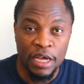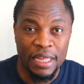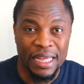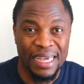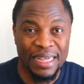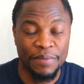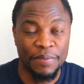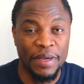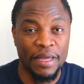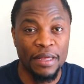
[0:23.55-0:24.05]

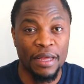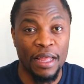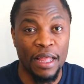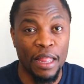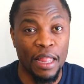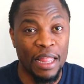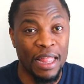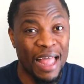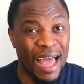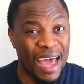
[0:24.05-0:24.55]
There's been
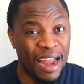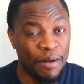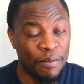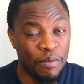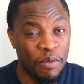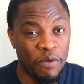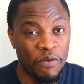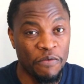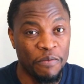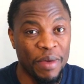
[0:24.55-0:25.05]
a lot of
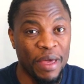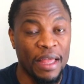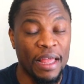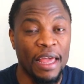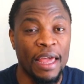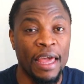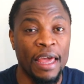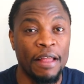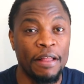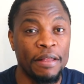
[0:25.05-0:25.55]
movement
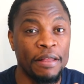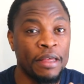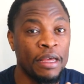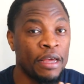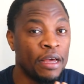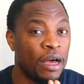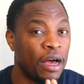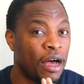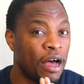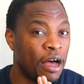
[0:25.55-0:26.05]
in
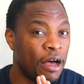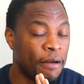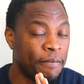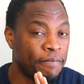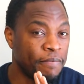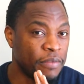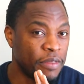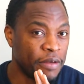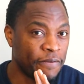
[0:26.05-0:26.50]
um,